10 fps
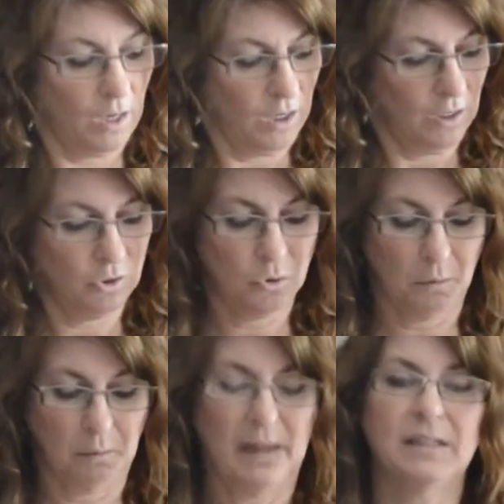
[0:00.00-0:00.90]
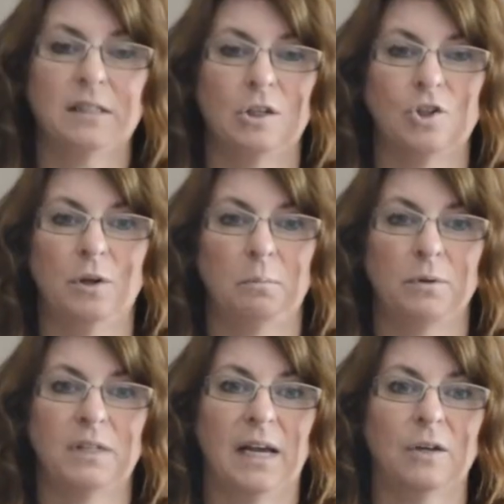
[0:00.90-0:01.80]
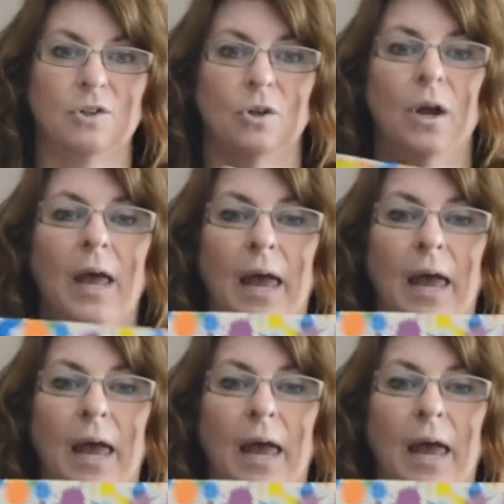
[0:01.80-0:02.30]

into a plastic sheet protector